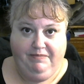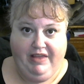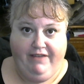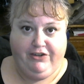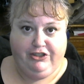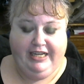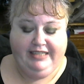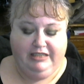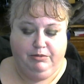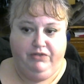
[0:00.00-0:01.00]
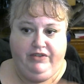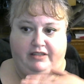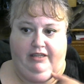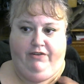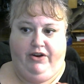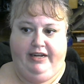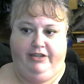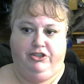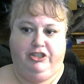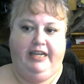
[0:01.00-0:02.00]
If your chest is moving, leave your hand on
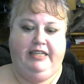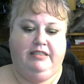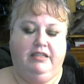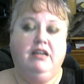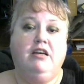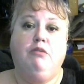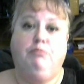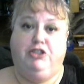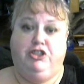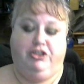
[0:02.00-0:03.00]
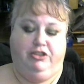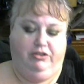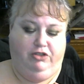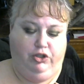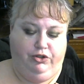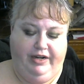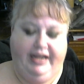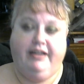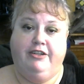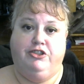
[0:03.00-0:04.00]
your chest, put your shoulder
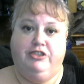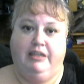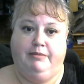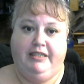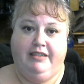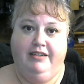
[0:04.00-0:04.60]
hand on your stomach,